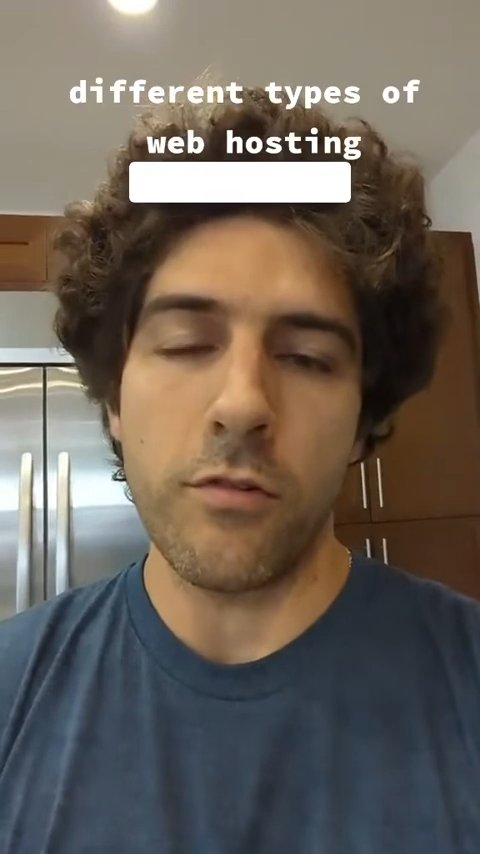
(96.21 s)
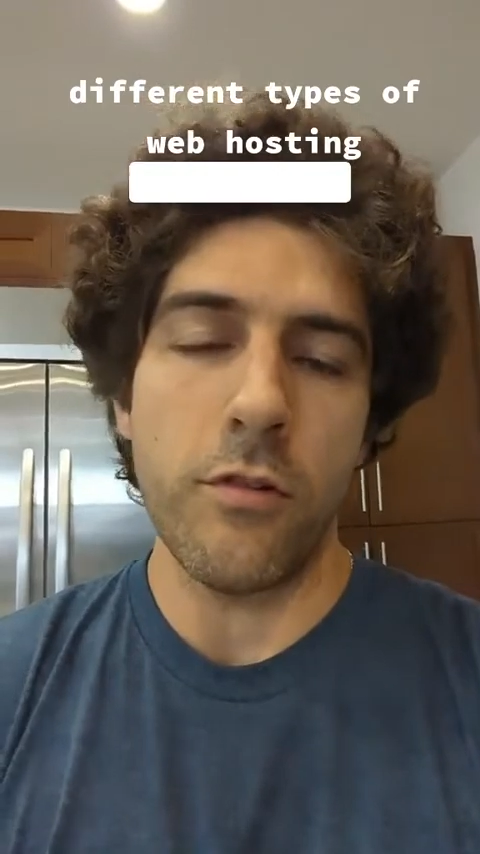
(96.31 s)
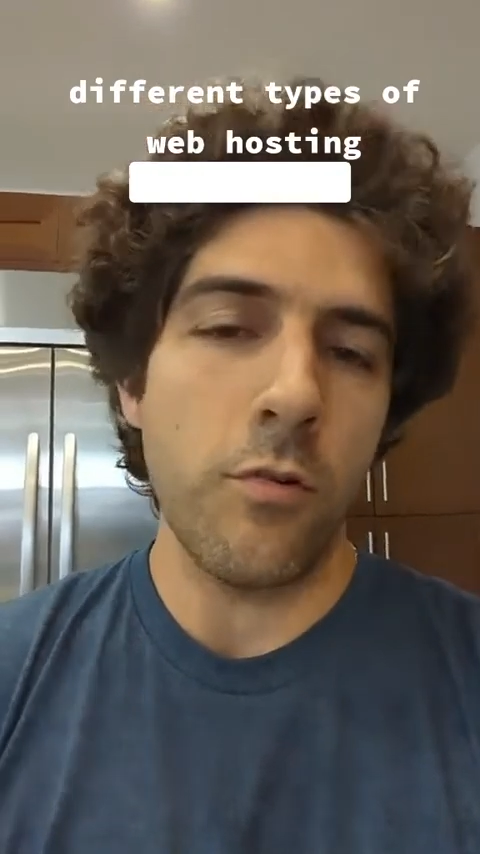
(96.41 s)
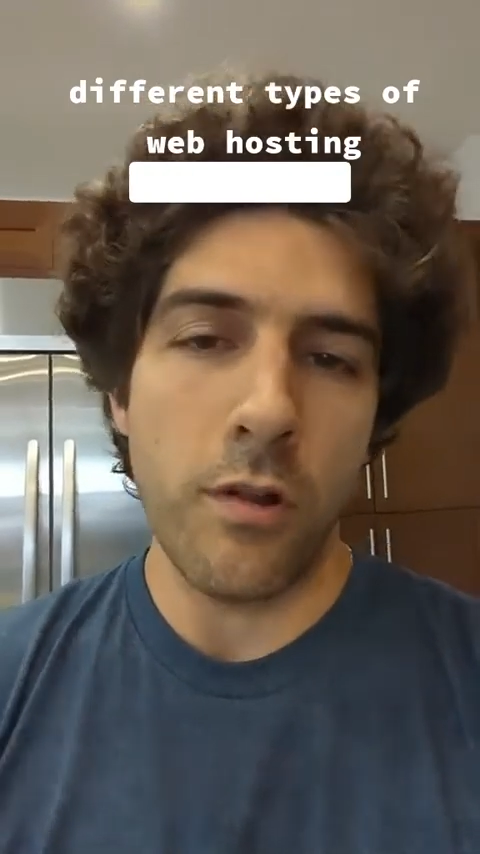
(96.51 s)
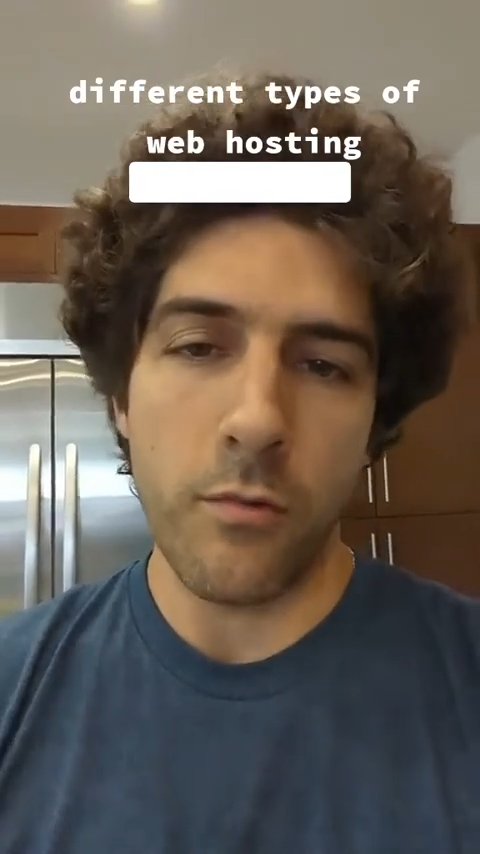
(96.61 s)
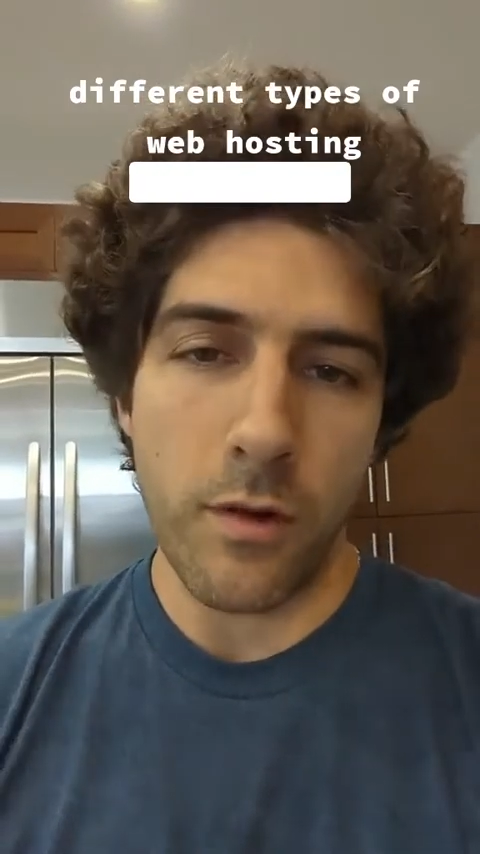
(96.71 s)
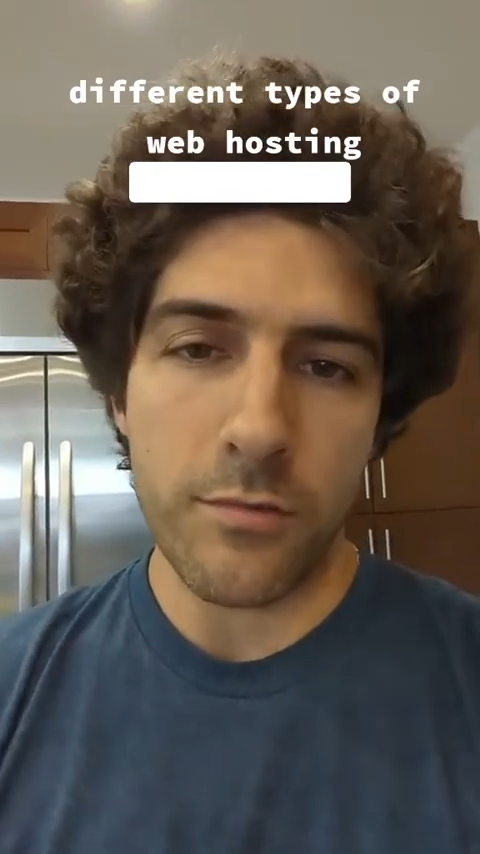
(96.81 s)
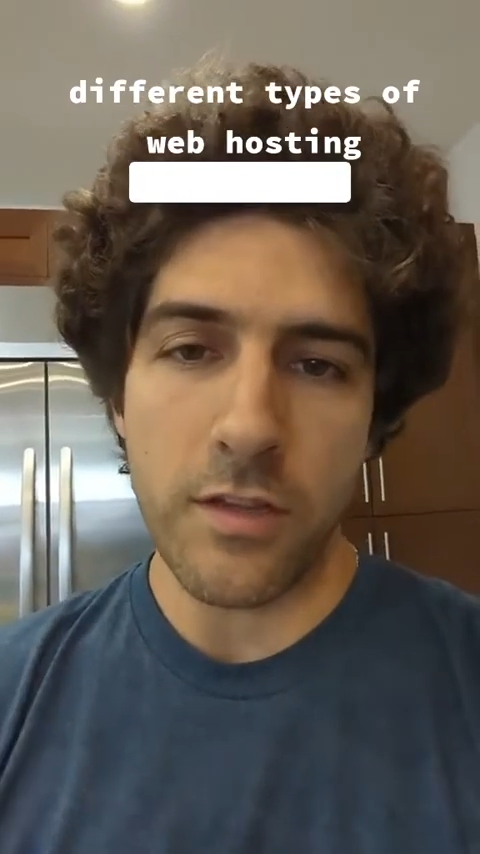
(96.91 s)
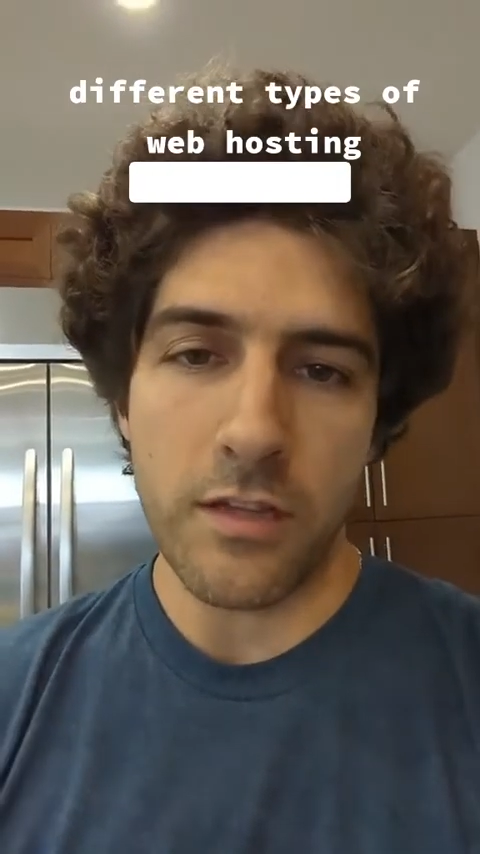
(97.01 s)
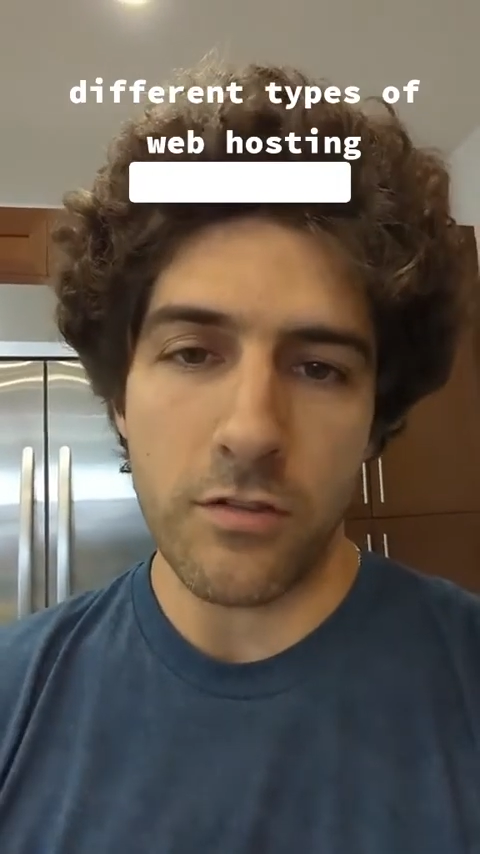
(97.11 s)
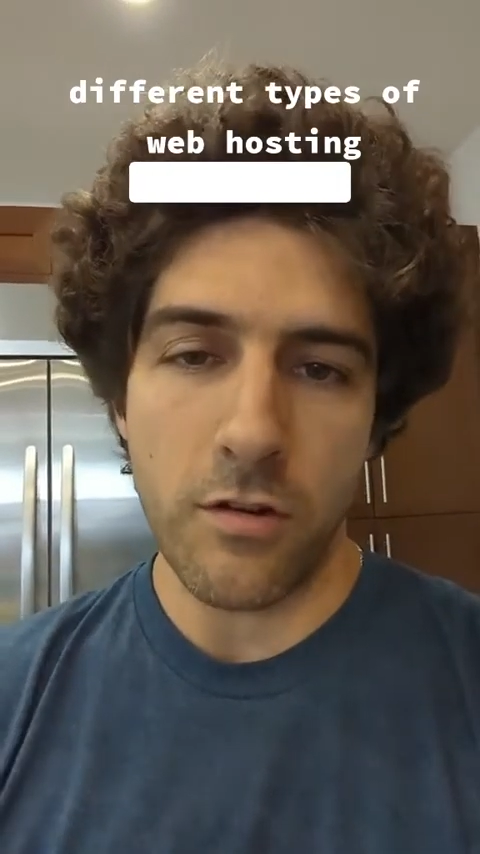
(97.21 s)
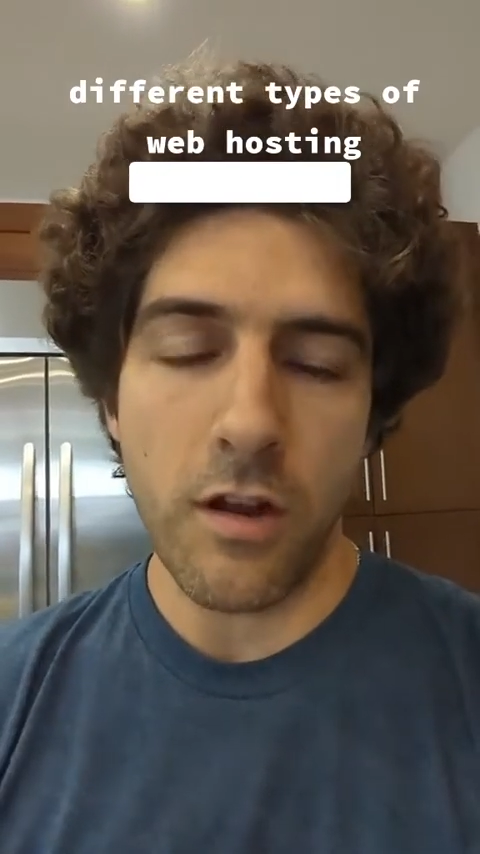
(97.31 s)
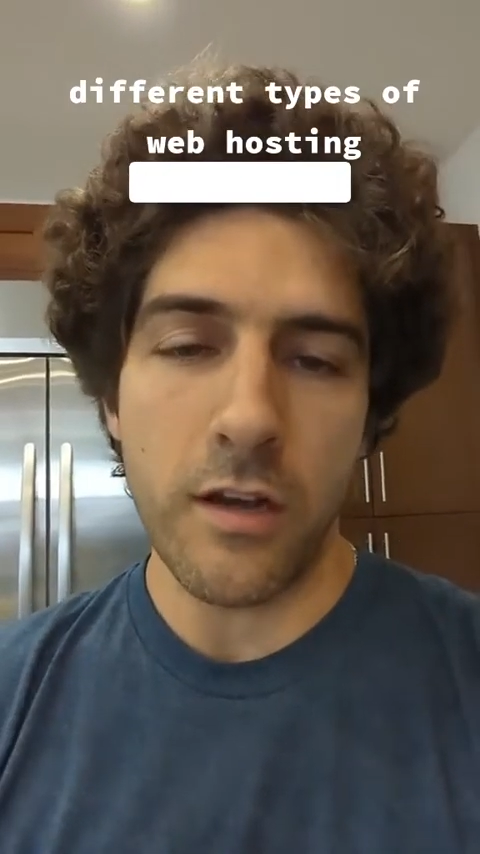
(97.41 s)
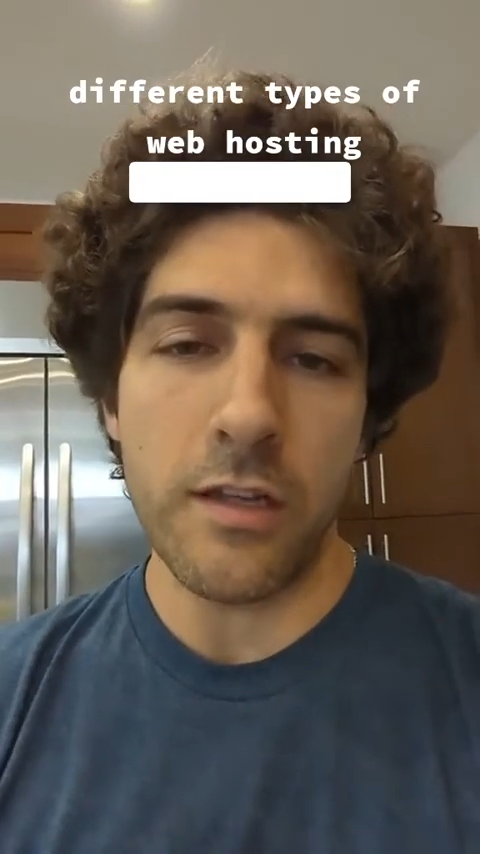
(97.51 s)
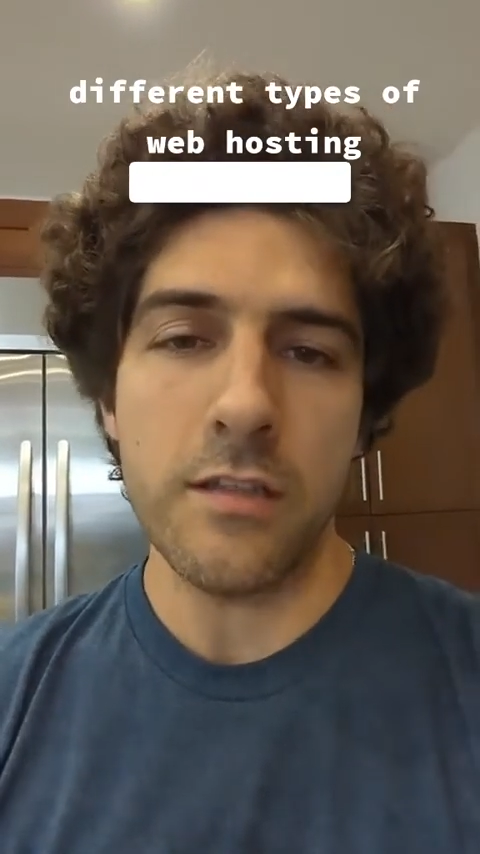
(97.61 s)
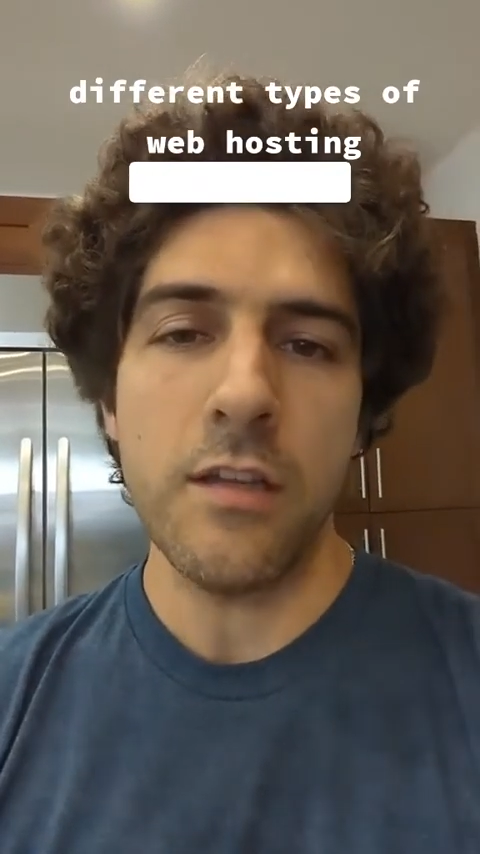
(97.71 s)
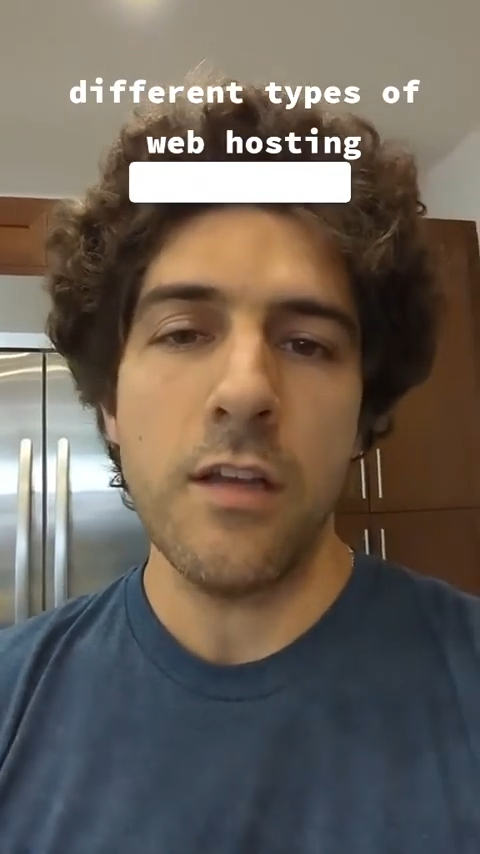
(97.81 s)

No other websites are on it,